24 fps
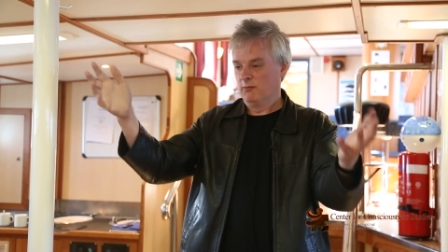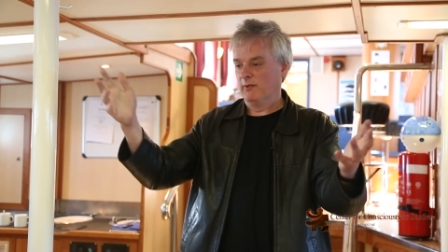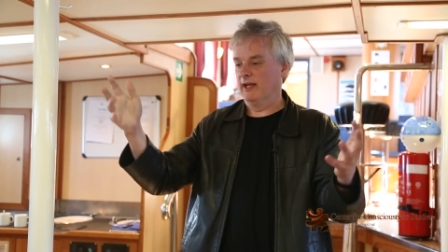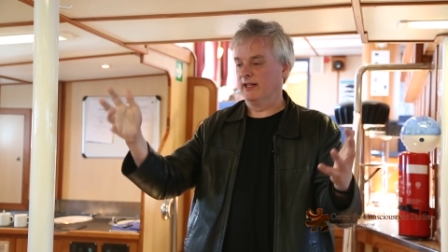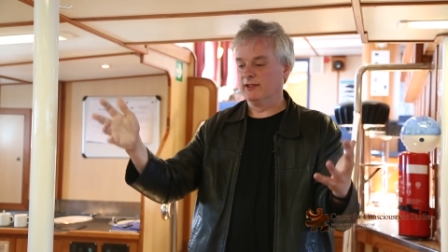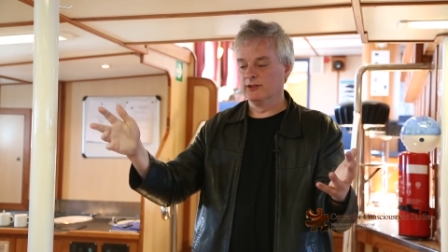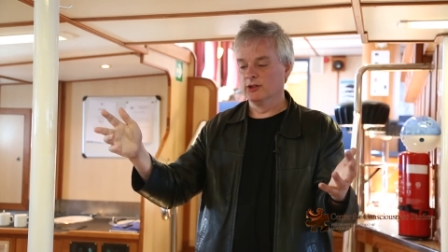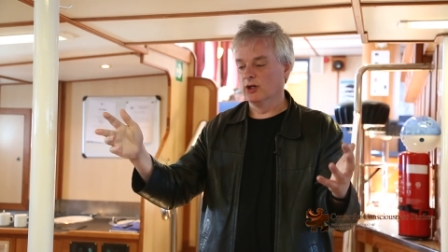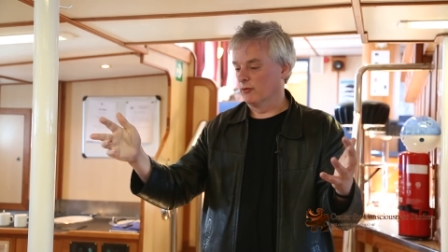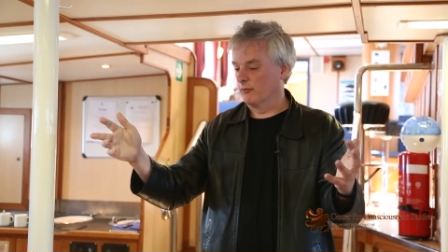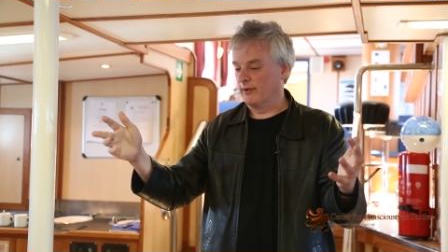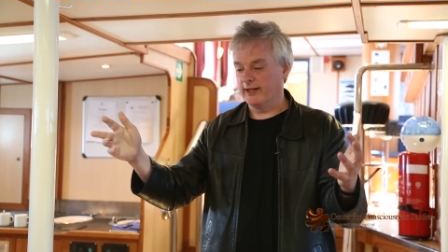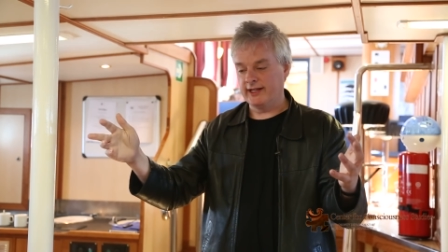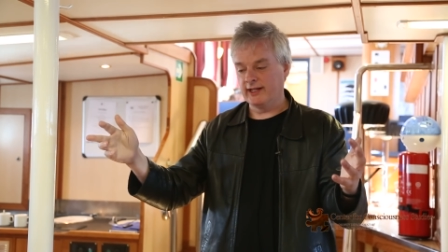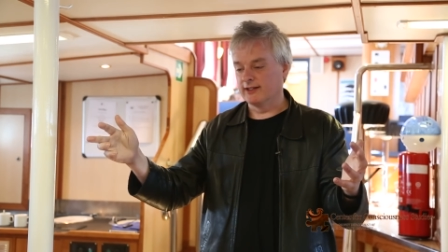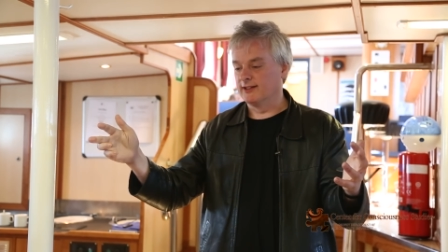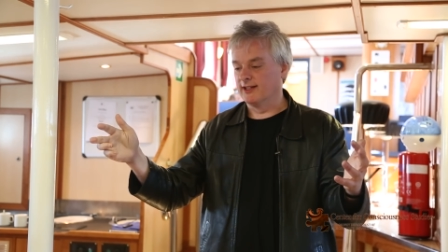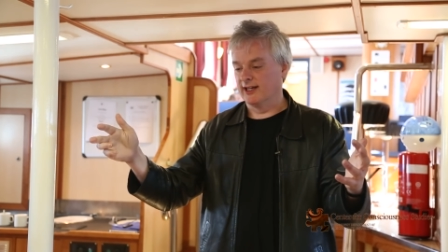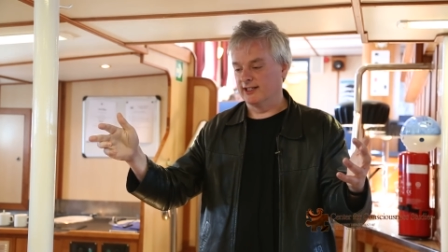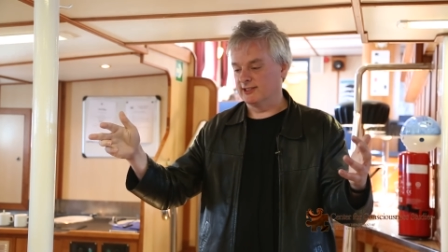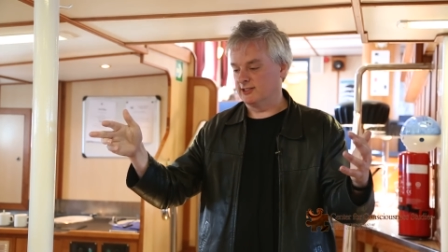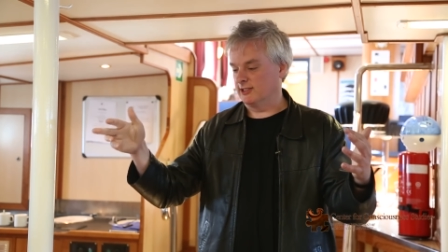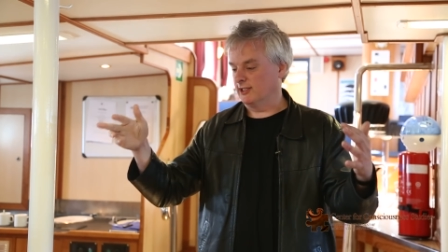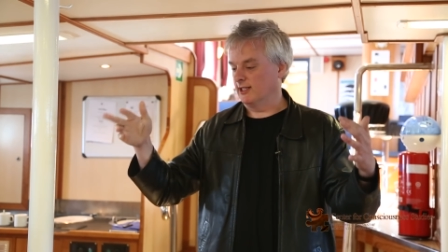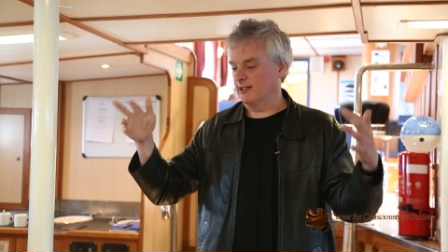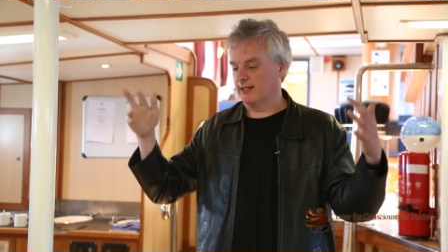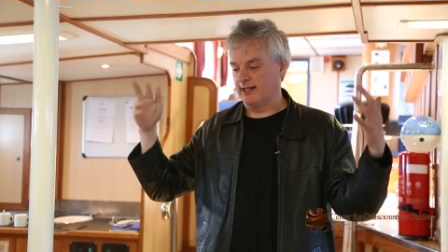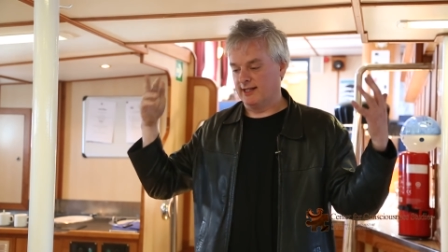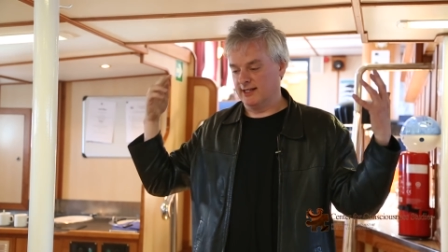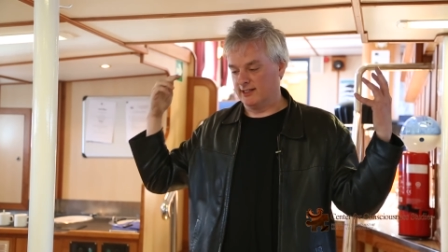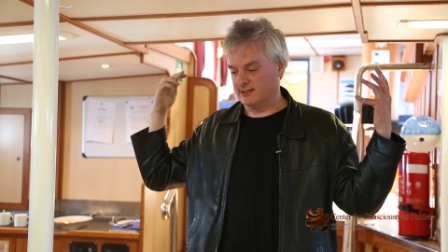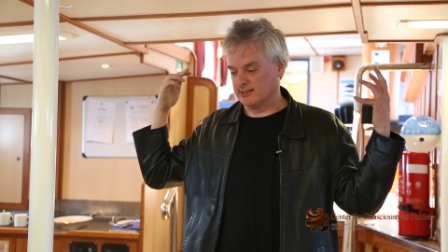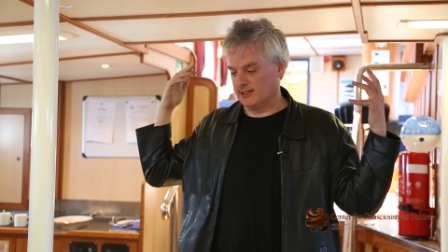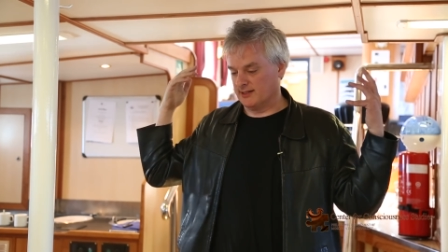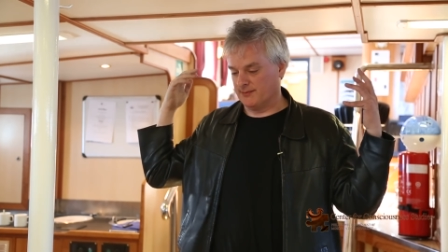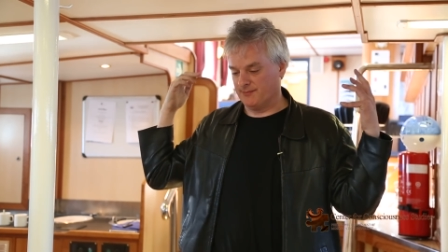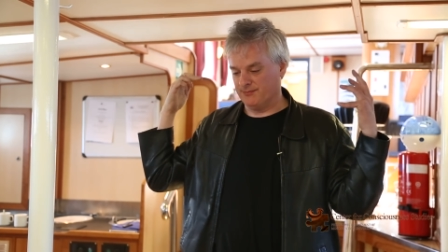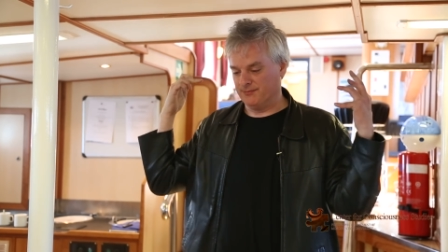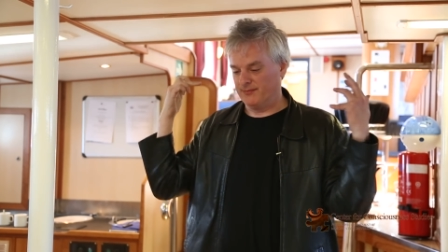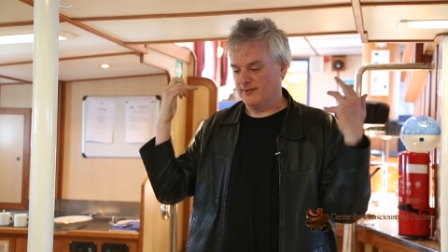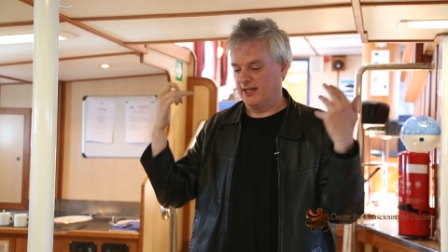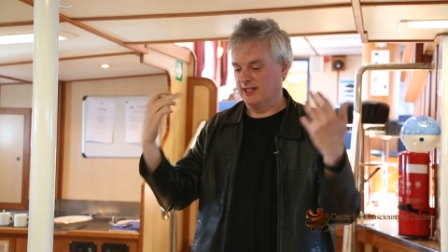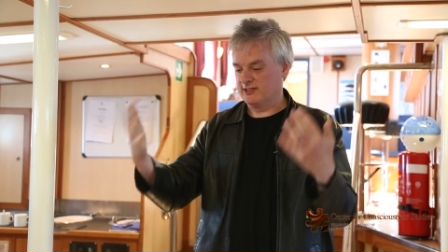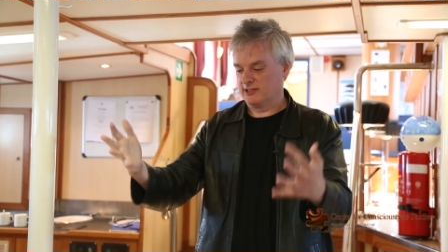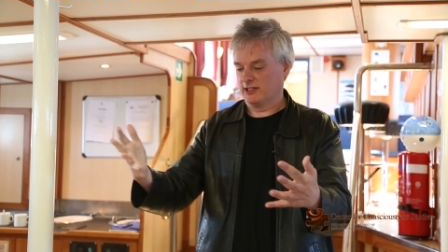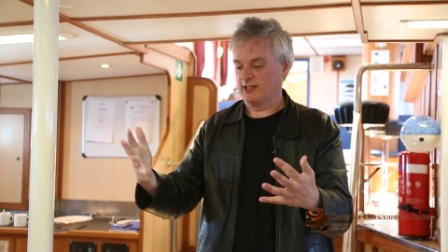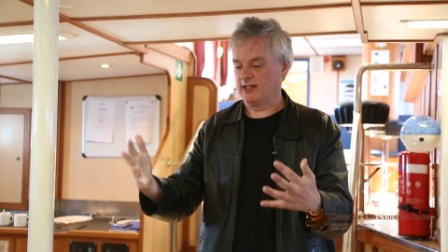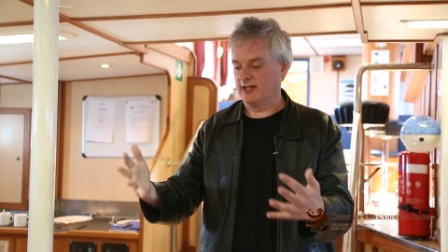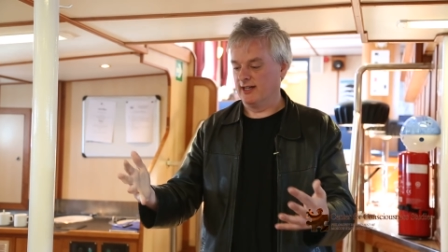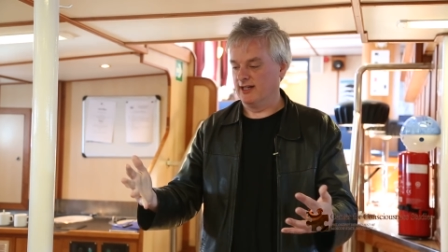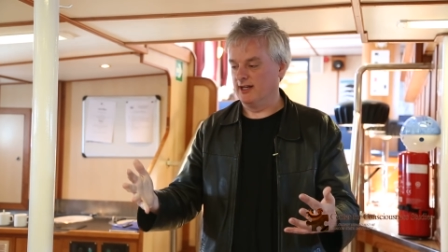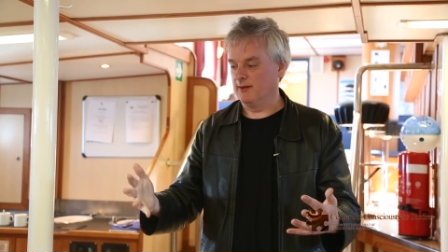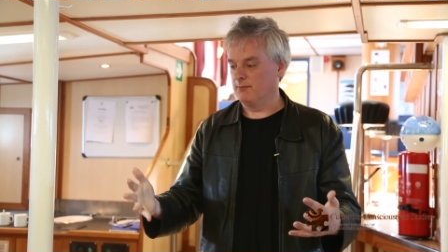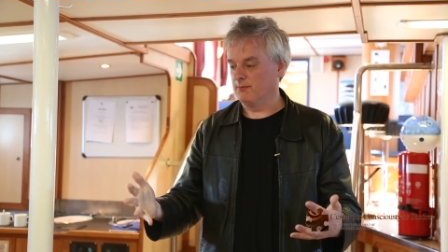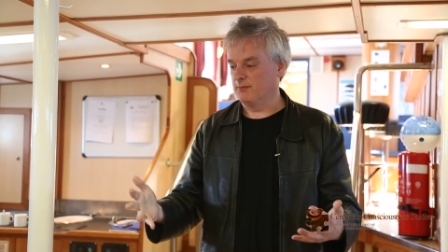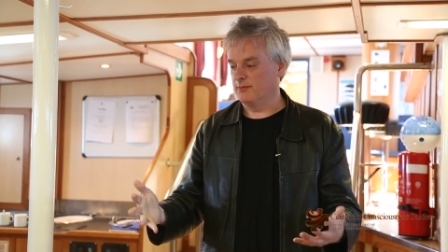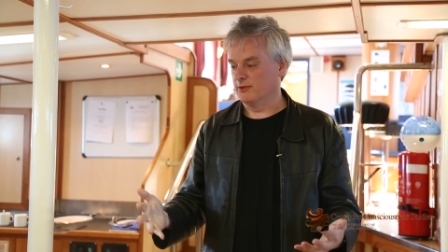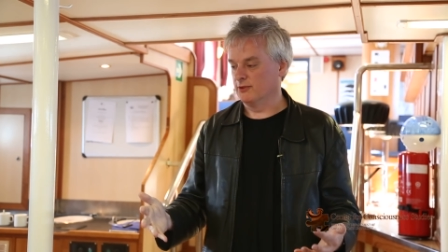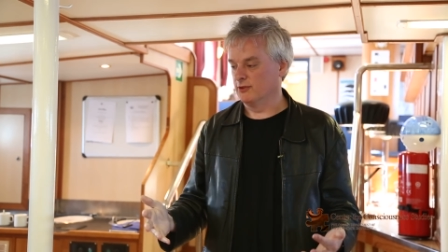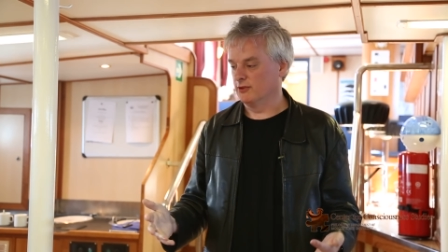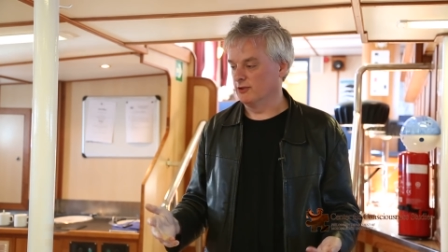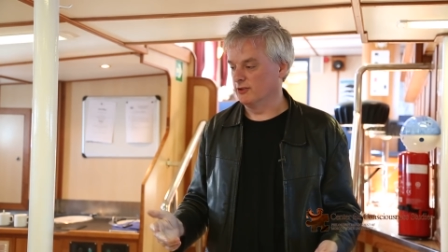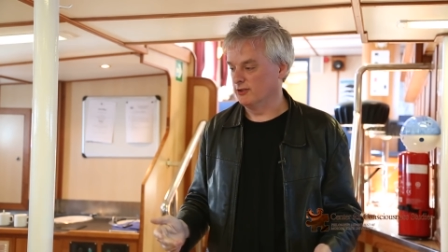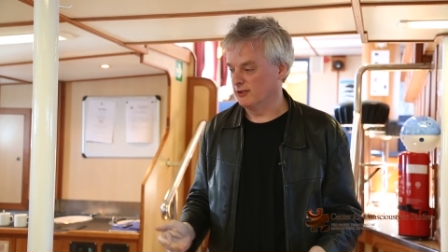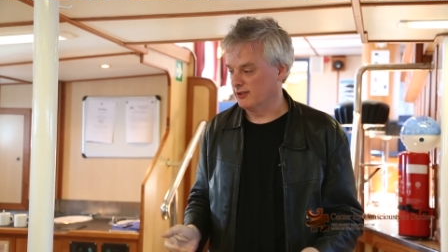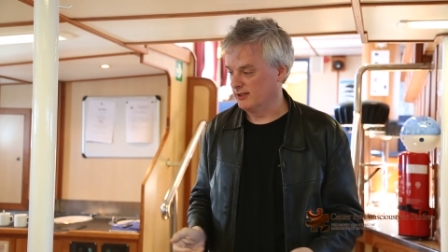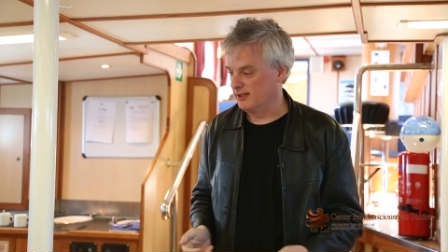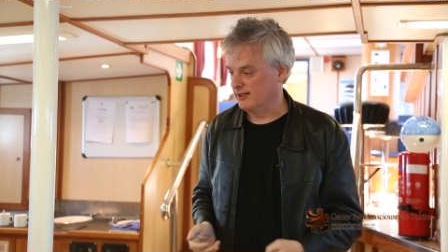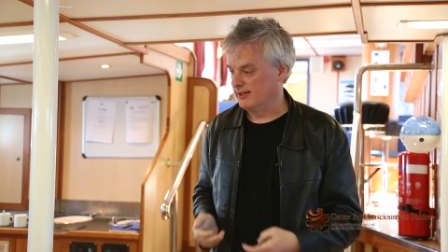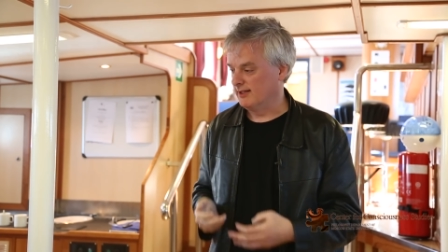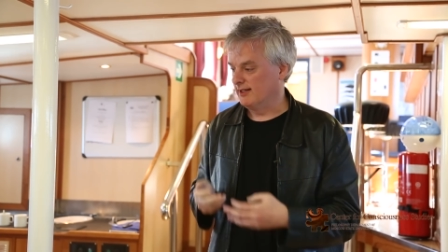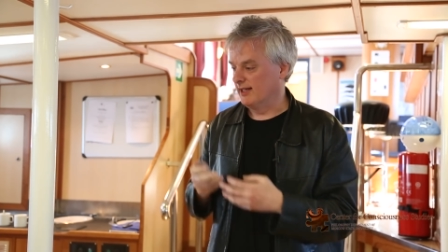in not recognizing it as a cup or